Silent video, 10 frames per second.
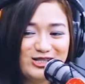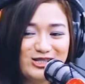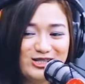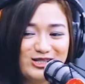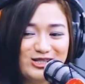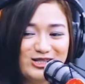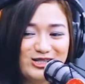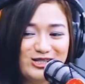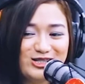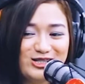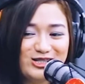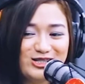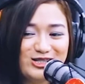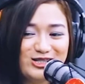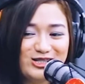
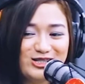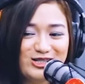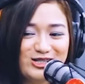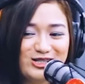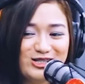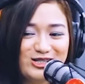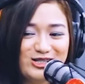[no speech]